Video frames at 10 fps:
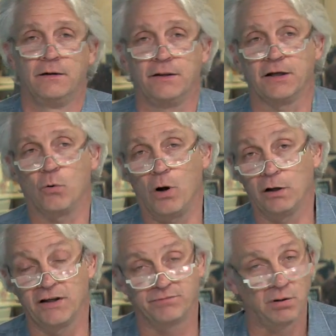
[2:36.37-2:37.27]
The
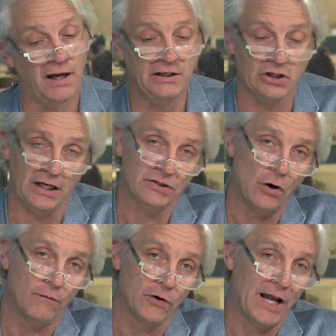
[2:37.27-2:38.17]
quality of play changed
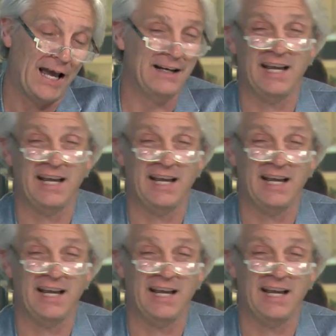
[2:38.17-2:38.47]
overnight.